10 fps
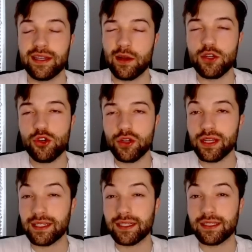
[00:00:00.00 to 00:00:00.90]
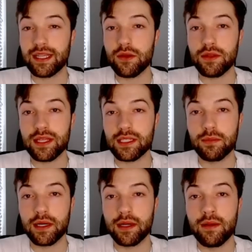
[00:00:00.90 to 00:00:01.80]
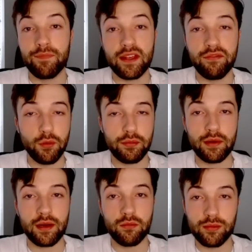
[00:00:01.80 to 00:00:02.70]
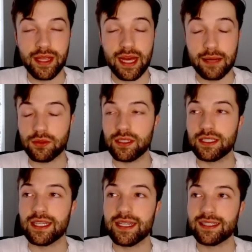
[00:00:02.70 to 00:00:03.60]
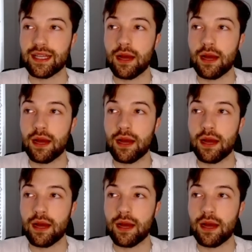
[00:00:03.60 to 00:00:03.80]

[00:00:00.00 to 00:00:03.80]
Now, I usually like to continue these, but a fourth round will be absolutely tedious.